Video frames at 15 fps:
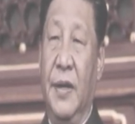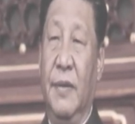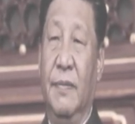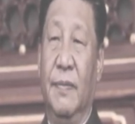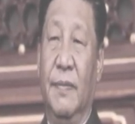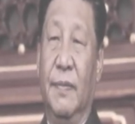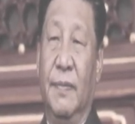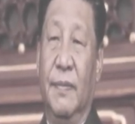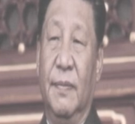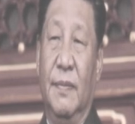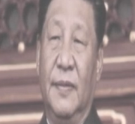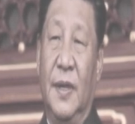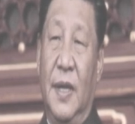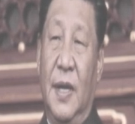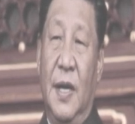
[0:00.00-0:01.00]
Chinese
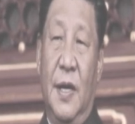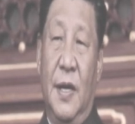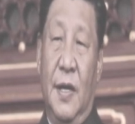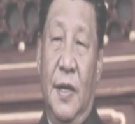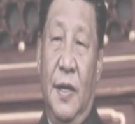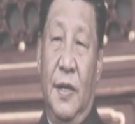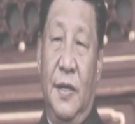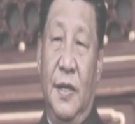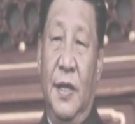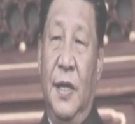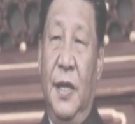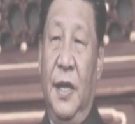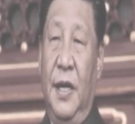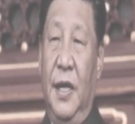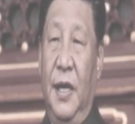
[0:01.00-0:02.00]
leader Xi Jinping's
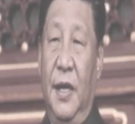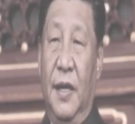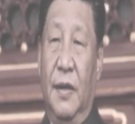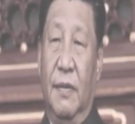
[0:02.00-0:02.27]
effort